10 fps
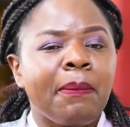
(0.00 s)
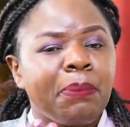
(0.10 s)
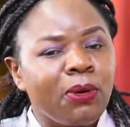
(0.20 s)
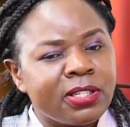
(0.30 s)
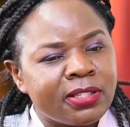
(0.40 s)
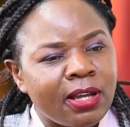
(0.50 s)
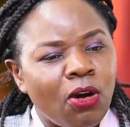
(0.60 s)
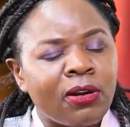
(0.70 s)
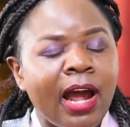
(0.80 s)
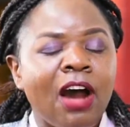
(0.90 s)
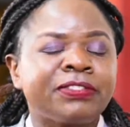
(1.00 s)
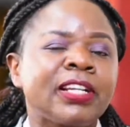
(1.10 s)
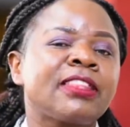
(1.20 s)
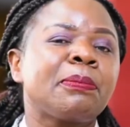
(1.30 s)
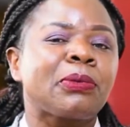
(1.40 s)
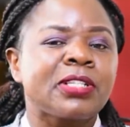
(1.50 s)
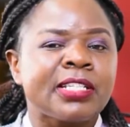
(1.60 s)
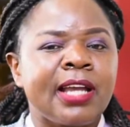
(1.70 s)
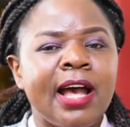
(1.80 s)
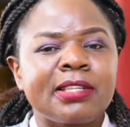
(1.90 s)
post or after the
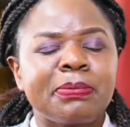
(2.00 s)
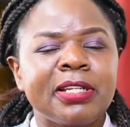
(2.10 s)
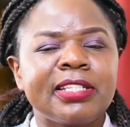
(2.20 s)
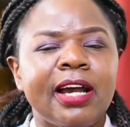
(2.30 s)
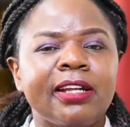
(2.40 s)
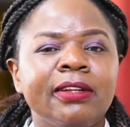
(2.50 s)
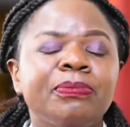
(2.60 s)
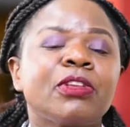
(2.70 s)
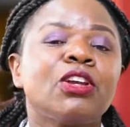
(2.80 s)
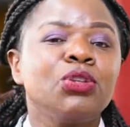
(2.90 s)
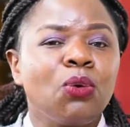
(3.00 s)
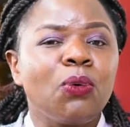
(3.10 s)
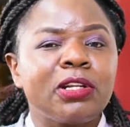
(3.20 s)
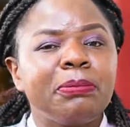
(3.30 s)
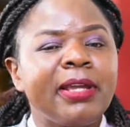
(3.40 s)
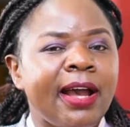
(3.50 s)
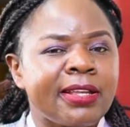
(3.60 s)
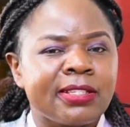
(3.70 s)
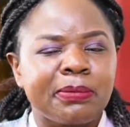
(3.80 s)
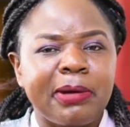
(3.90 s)
procedure has been done, you will be
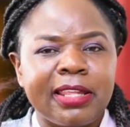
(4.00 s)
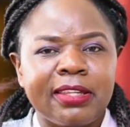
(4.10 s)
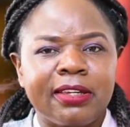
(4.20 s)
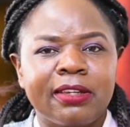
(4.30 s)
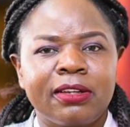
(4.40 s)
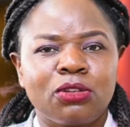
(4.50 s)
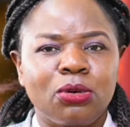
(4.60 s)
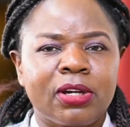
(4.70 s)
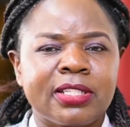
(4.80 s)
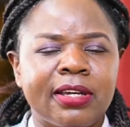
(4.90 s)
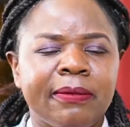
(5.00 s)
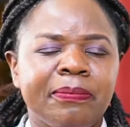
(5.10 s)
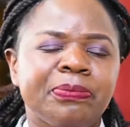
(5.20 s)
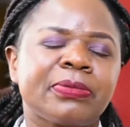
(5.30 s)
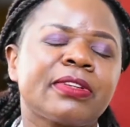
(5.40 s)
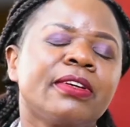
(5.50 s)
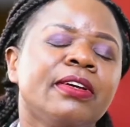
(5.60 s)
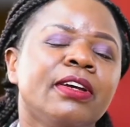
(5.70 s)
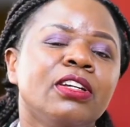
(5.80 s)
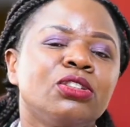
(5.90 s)
asked by the doctor
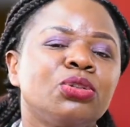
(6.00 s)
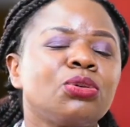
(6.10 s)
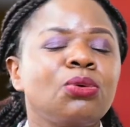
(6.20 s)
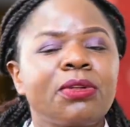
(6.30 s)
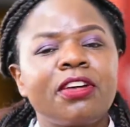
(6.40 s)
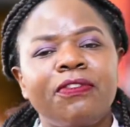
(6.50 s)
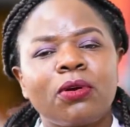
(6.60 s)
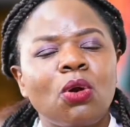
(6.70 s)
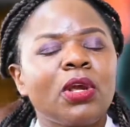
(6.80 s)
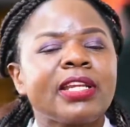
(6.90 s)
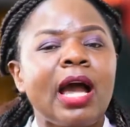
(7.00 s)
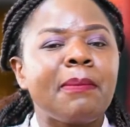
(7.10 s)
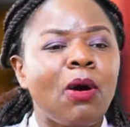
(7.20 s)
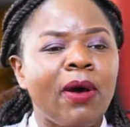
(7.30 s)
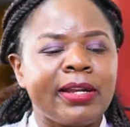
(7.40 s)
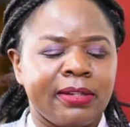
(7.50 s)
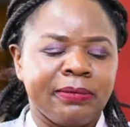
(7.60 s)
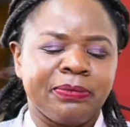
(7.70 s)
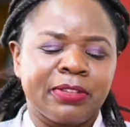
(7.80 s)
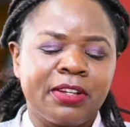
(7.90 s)
to do the following. Number 1,
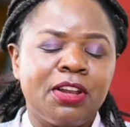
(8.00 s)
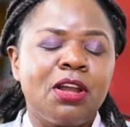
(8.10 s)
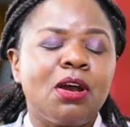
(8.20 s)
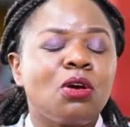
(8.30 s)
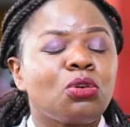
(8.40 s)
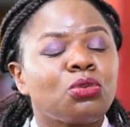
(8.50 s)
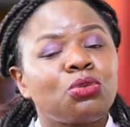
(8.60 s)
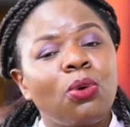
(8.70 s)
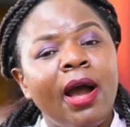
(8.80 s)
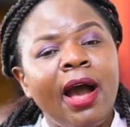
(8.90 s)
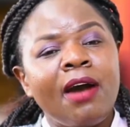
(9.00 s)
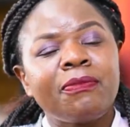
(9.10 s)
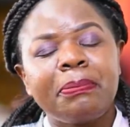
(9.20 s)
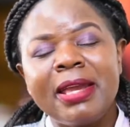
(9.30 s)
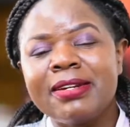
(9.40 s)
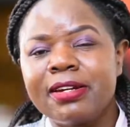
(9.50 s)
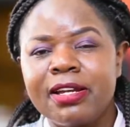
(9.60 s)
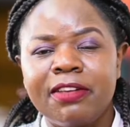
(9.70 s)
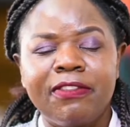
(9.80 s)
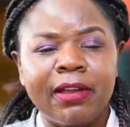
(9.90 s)
to have pain
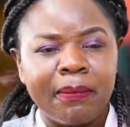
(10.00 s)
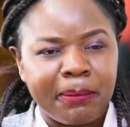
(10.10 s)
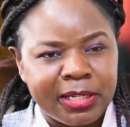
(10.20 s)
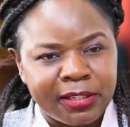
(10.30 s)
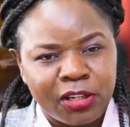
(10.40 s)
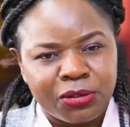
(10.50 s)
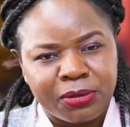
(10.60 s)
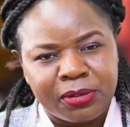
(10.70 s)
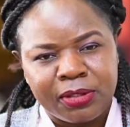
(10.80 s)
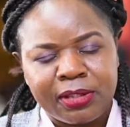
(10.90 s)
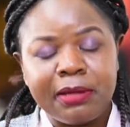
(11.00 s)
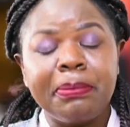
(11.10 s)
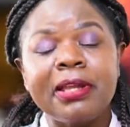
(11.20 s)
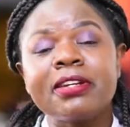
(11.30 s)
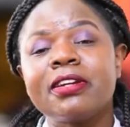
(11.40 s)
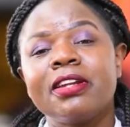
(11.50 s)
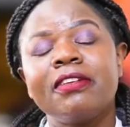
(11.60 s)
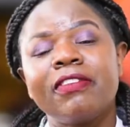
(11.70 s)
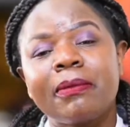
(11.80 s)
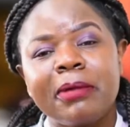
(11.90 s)
relieving medication. The pain
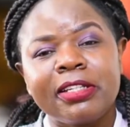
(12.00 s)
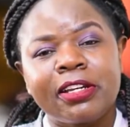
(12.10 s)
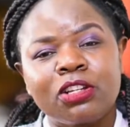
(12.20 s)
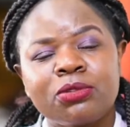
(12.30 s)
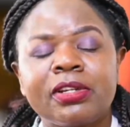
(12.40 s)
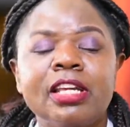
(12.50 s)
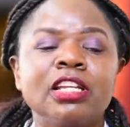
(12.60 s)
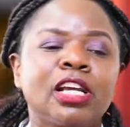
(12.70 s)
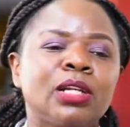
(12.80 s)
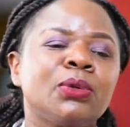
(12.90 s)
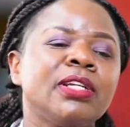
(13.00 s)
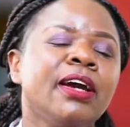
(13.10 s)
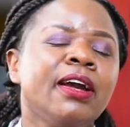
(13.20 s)
relieving medication include